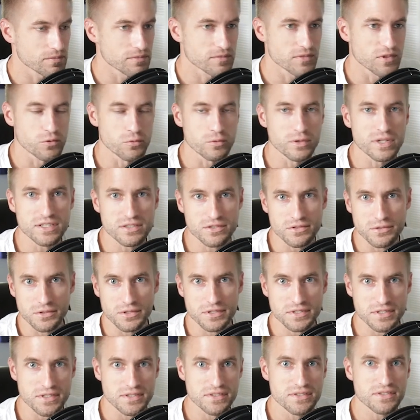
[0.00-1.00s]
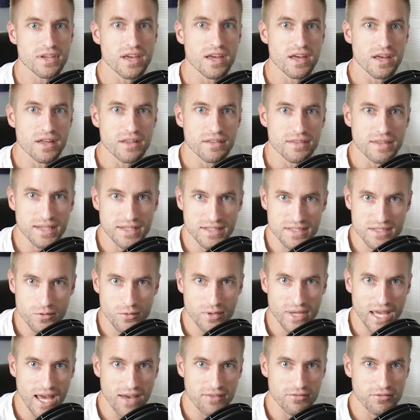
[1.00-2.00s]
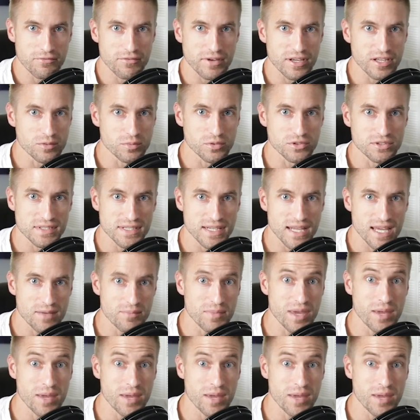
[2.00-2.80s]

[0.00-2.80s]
the resources, things that we have available today.